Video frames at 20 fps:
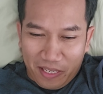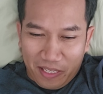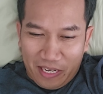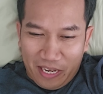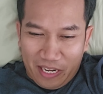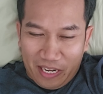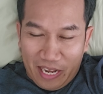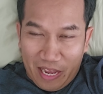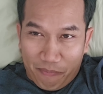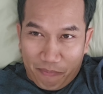
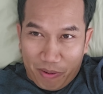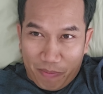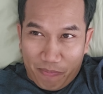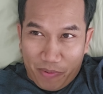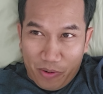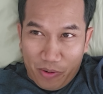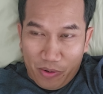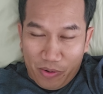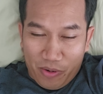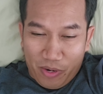Take a nappy
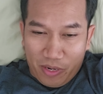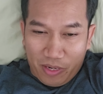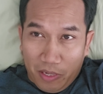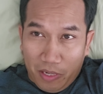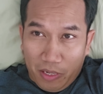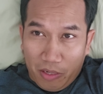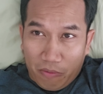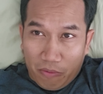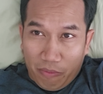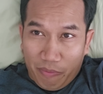poo.
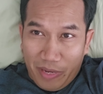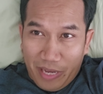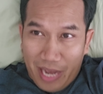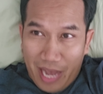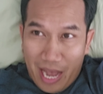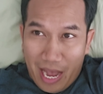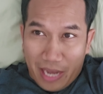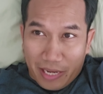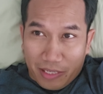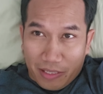We'll be
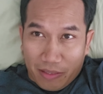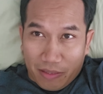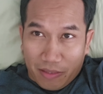alright.